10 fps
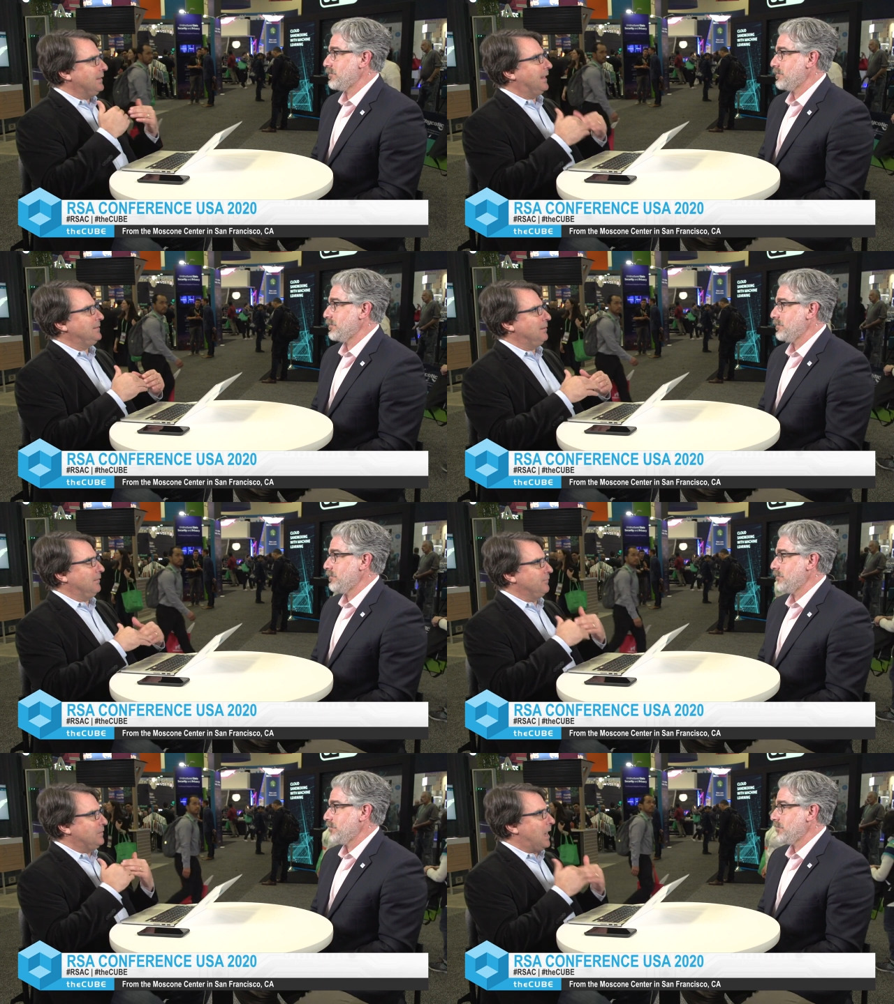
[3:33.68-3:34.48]
Speaker 1: the
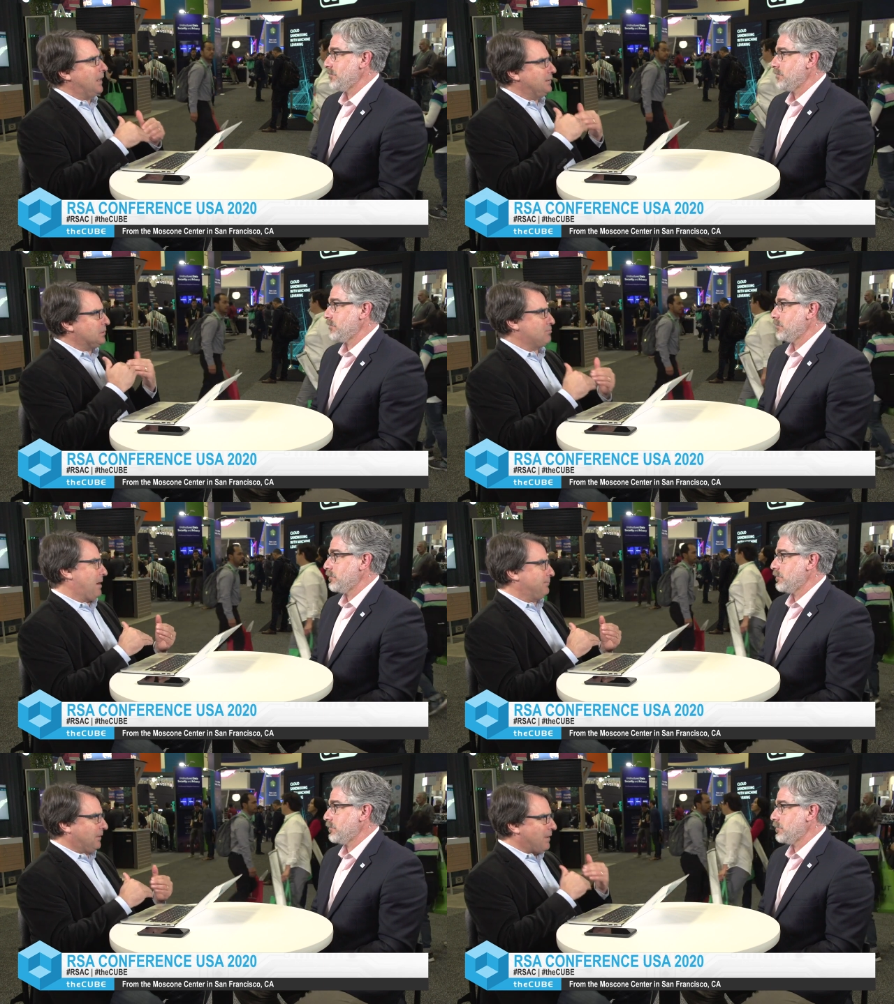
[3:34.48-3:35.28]
idea of
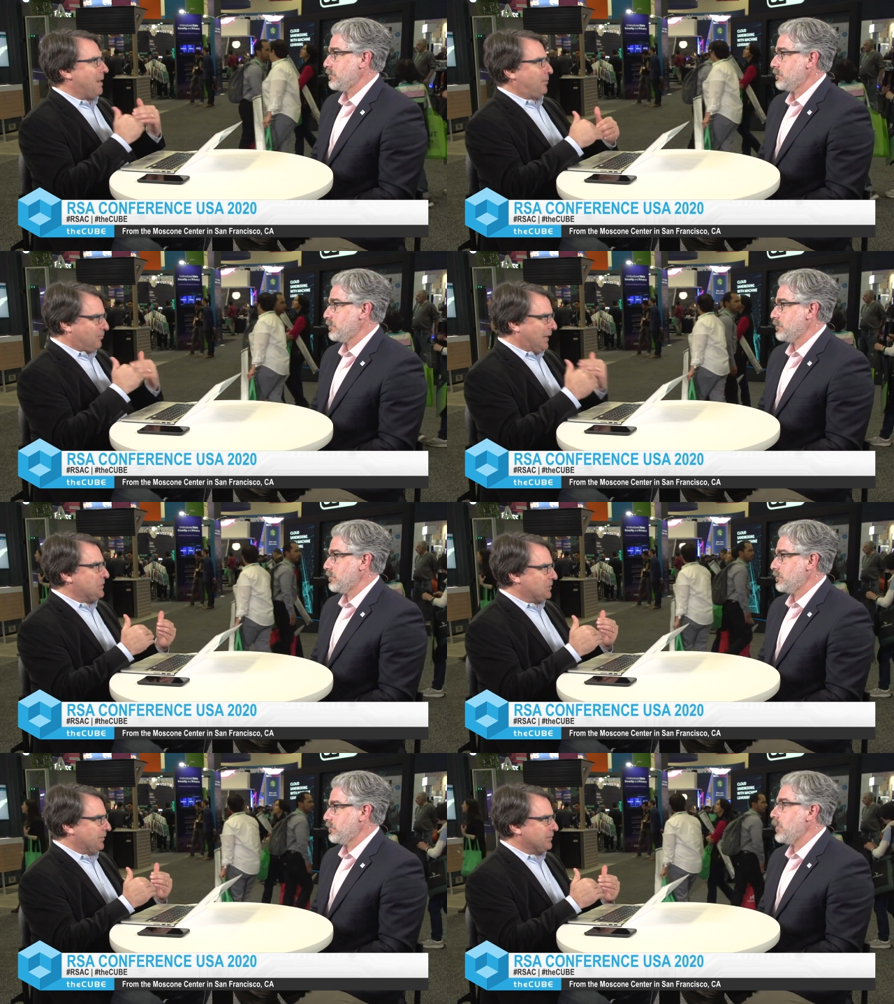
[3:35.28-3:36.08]
non-disruptive
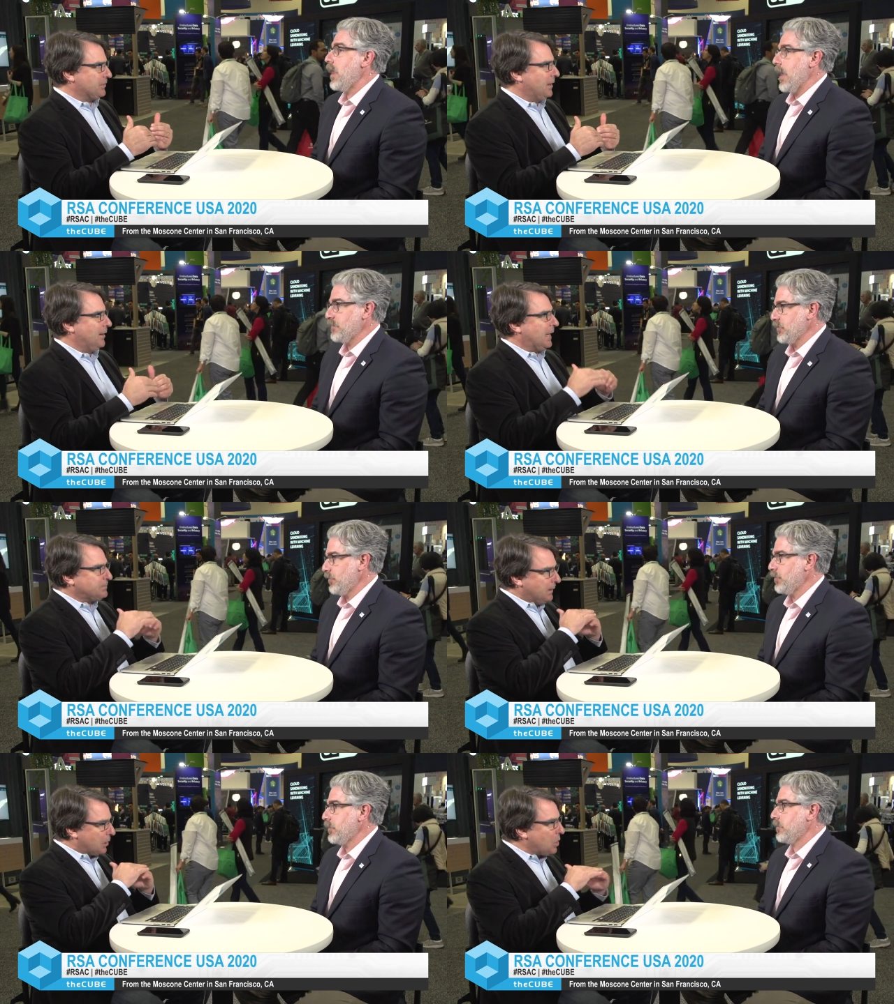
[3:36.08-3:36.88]
operations
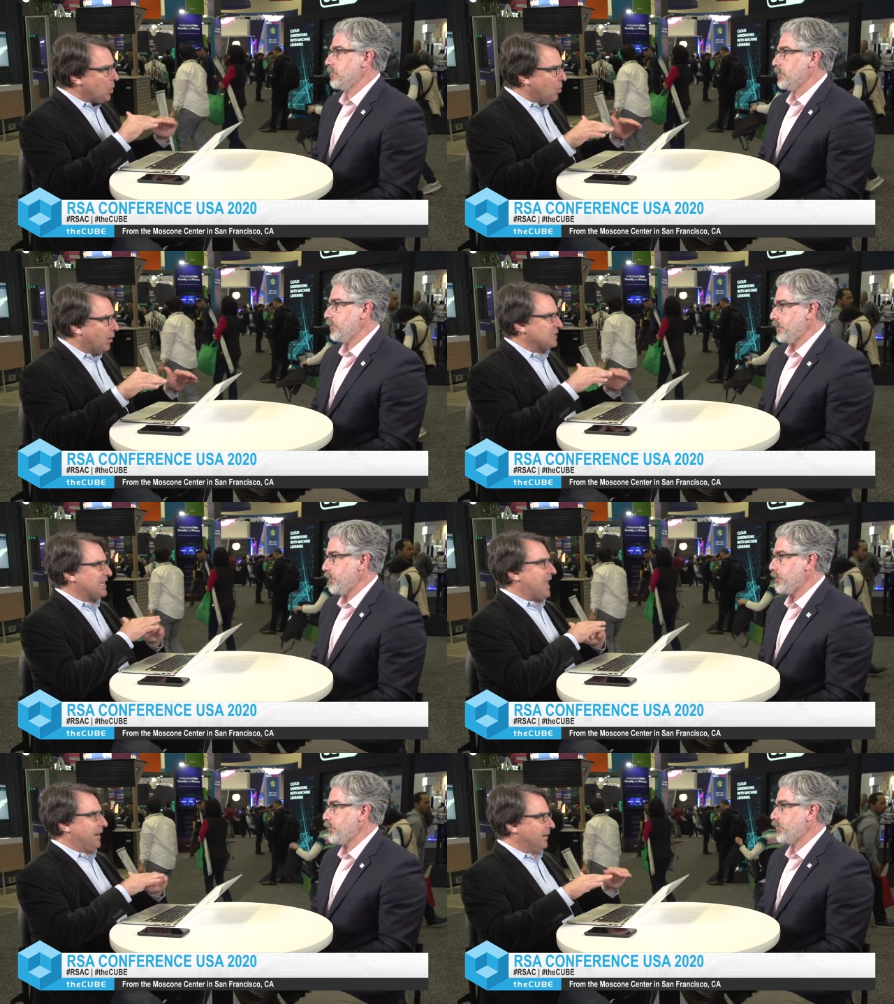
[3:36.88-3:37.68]
Absolutely. has been a core
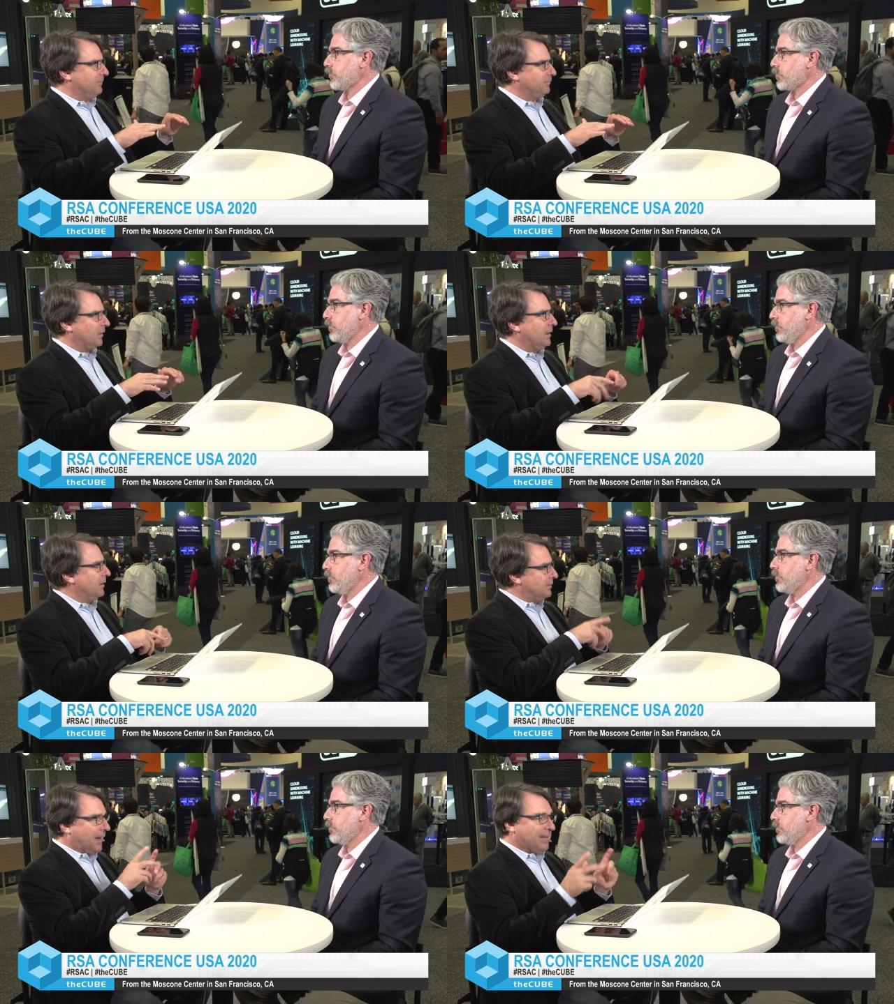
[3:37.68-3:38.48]
tenet
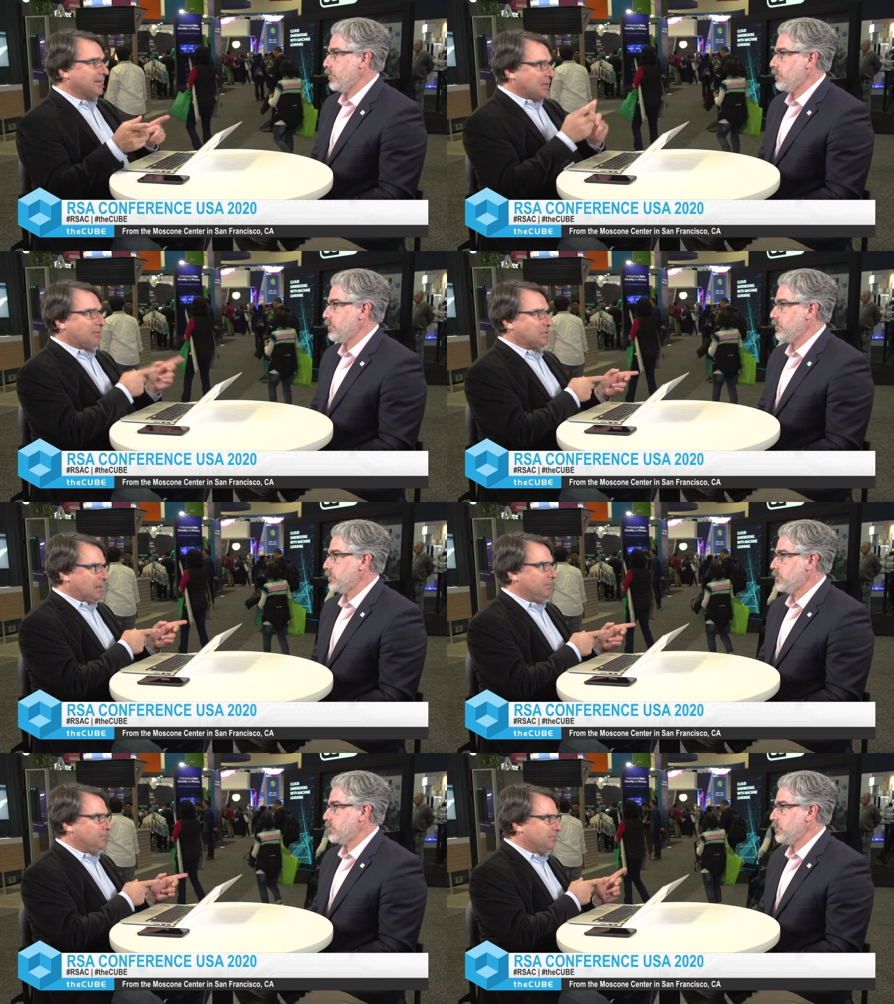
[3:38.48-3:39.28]
now that's
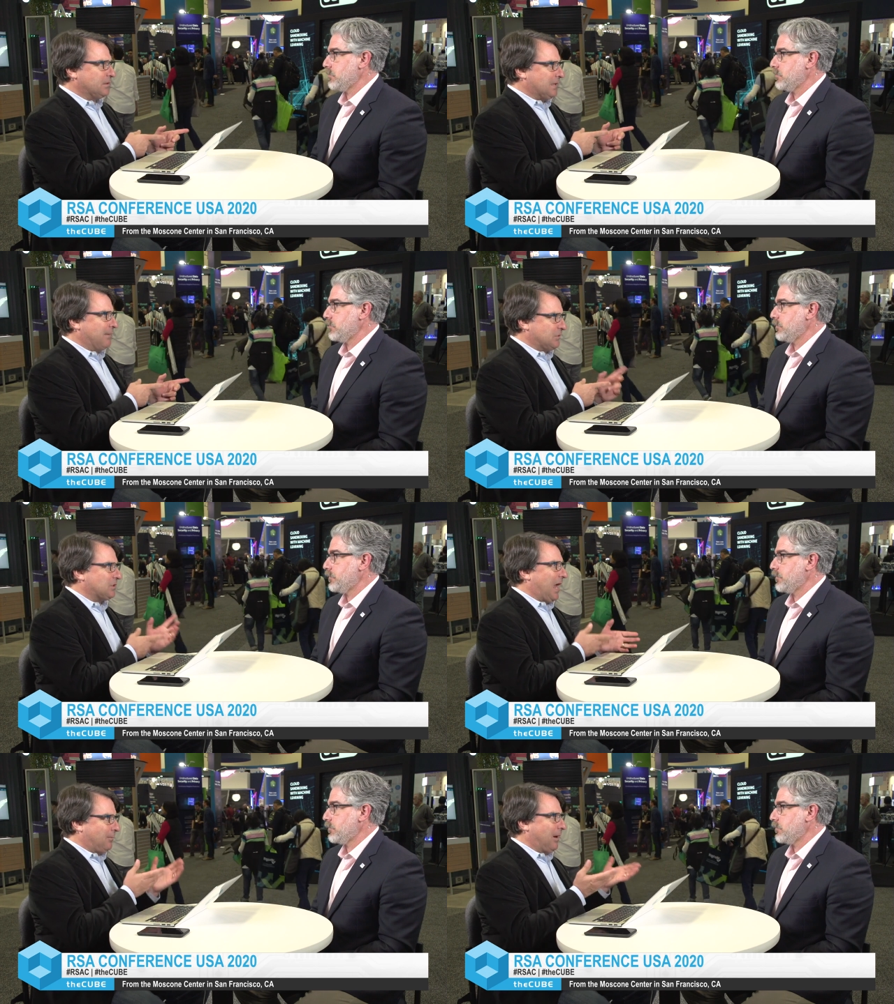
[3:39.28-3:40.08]
obviously the same for
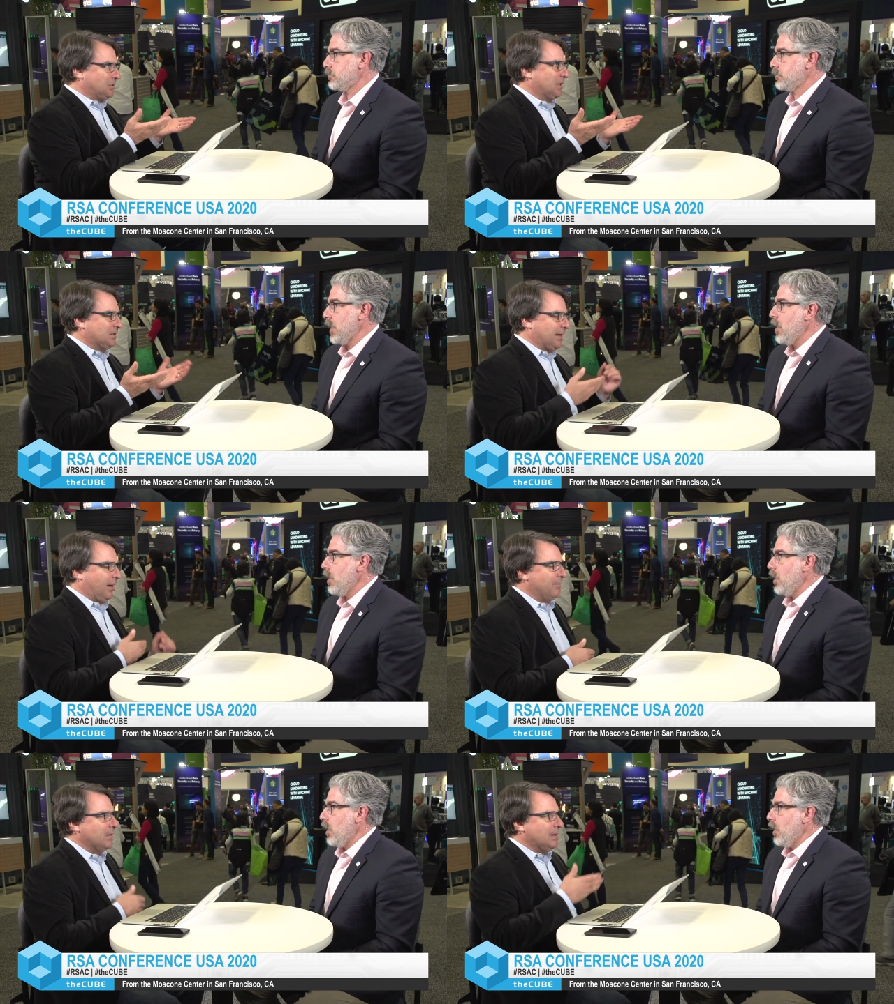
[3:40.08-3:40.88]
cyber, as you can
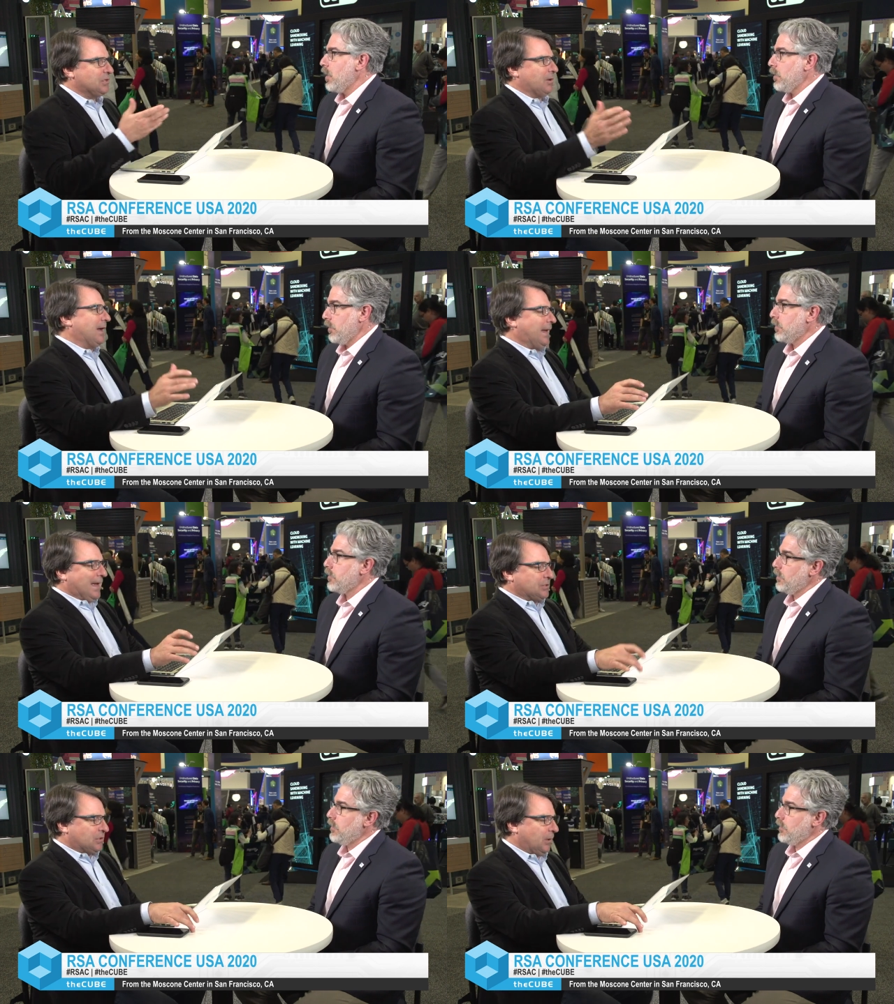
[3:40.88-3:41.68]
tell. So I got
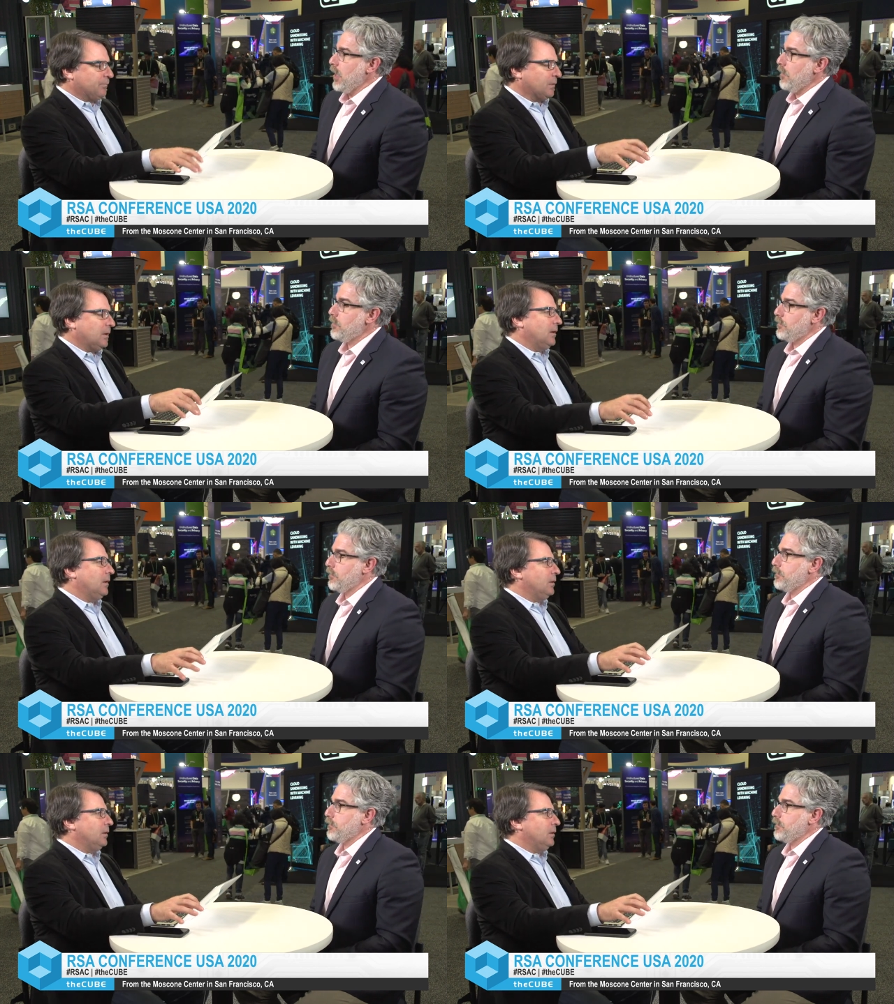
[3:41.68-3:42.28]
to ask you. Yep.